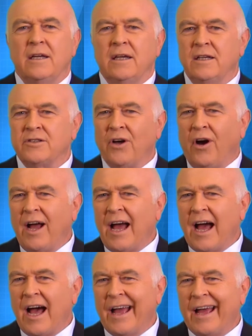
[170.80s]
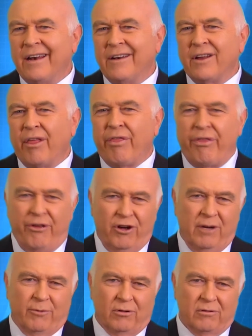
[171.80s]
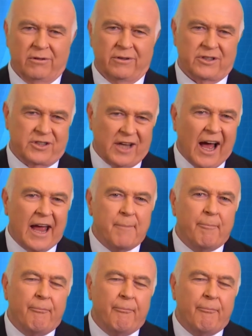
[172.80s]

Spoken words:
Is IR and thermal the same?